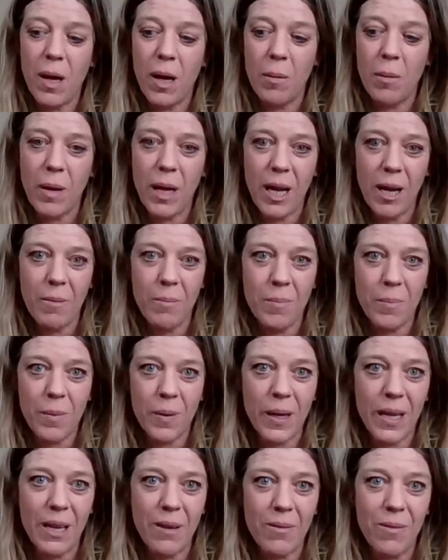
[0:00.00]
palm up,
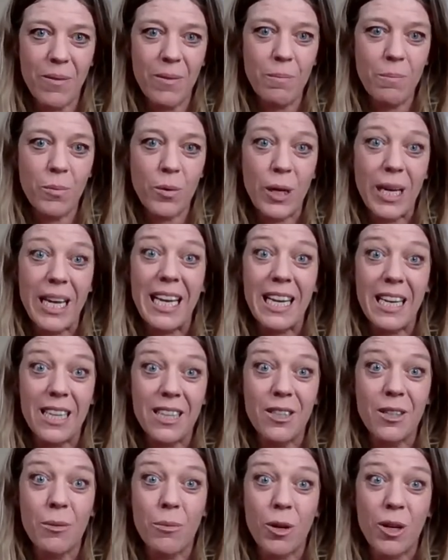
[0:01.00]
bring it
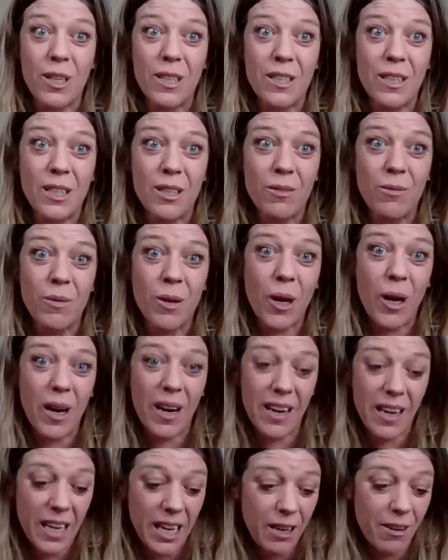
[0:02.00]
in towards you,
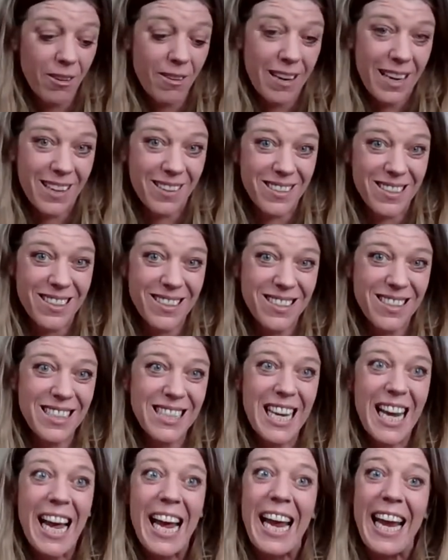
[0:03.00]
arc it around.
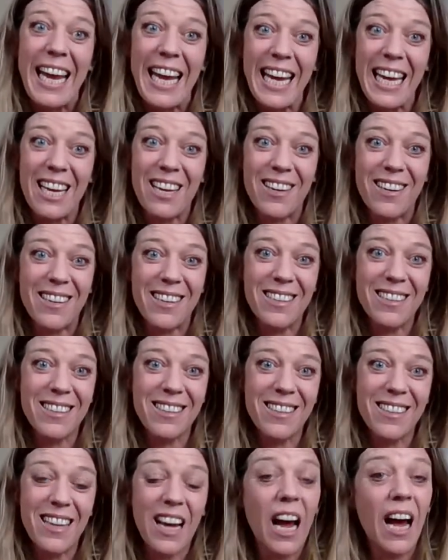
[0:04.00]
Here
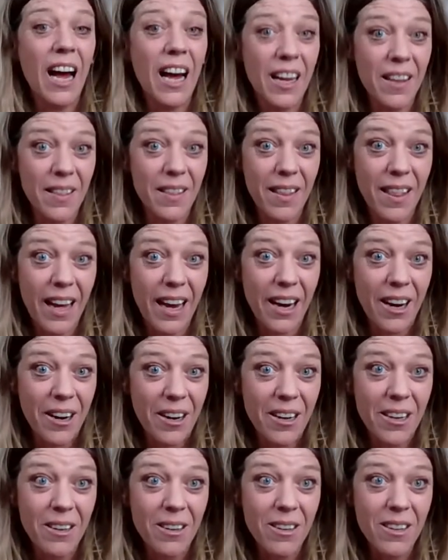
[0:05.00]
and
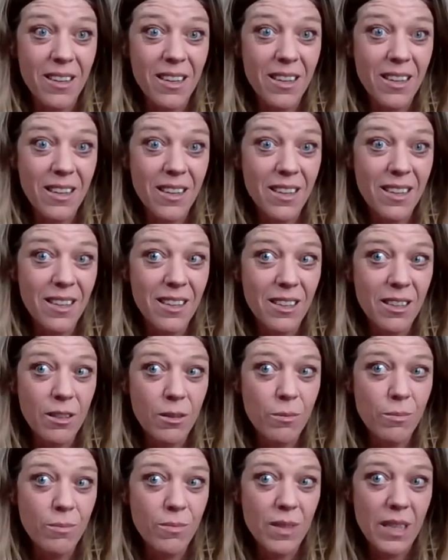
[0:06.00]
there
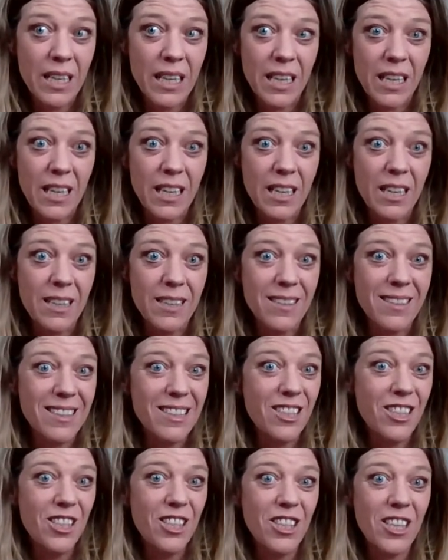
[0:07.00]

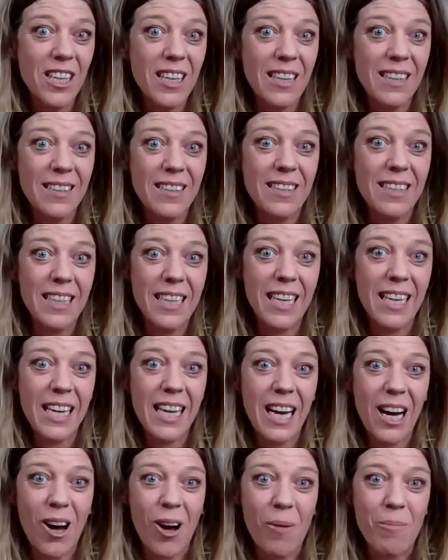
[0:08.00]
is just
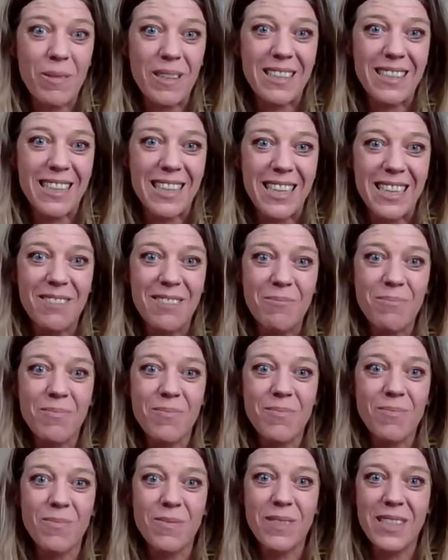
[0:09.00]
the opposite.
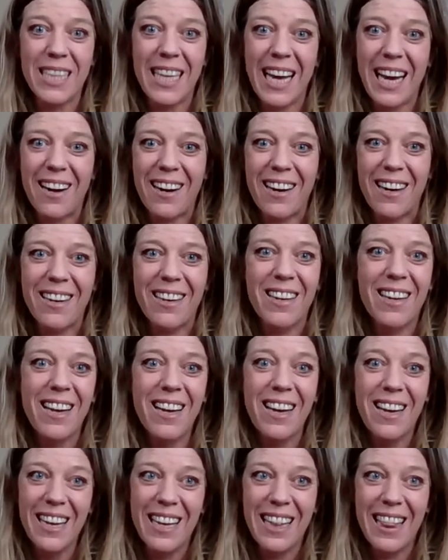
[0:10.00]
There,
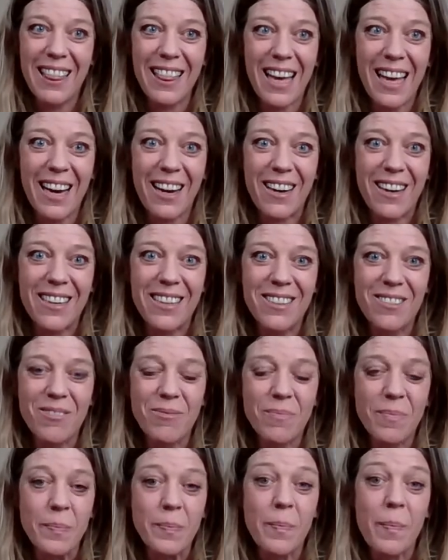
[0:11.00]
there,
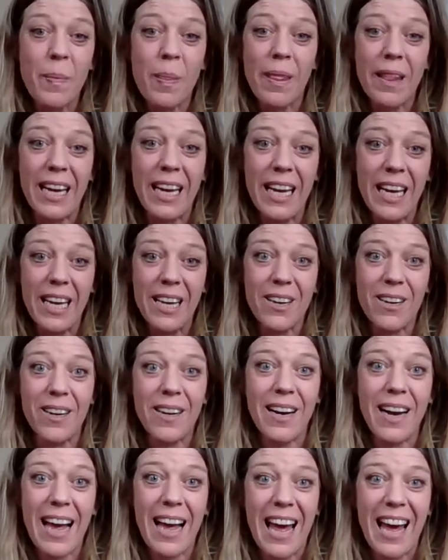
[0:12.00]

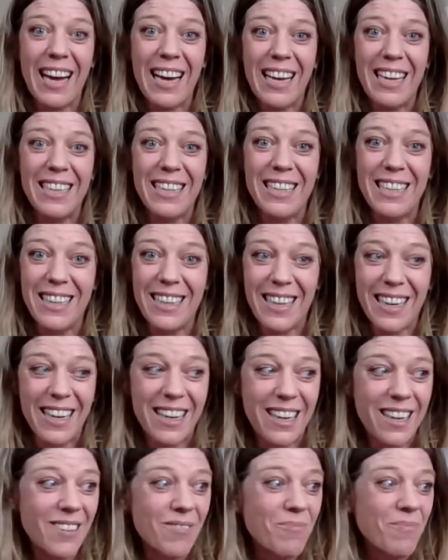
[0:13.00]
here and
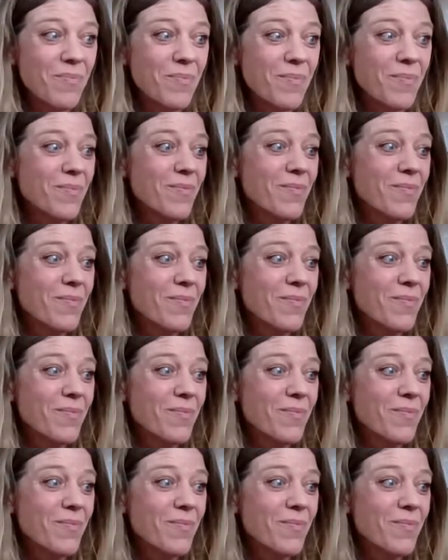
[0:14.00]
there.